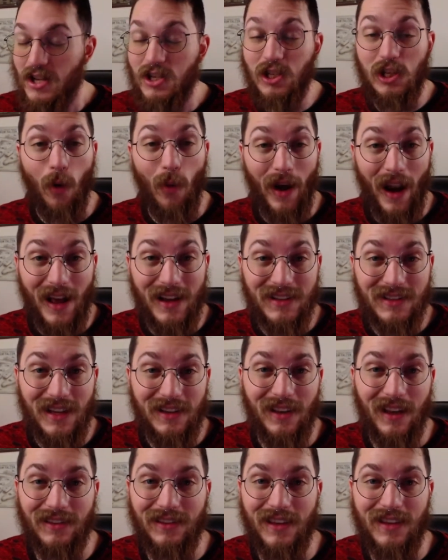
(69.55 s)
So when I say
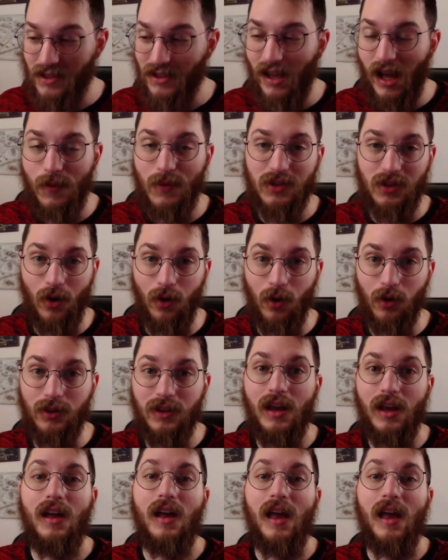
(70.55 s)
that this climb is old,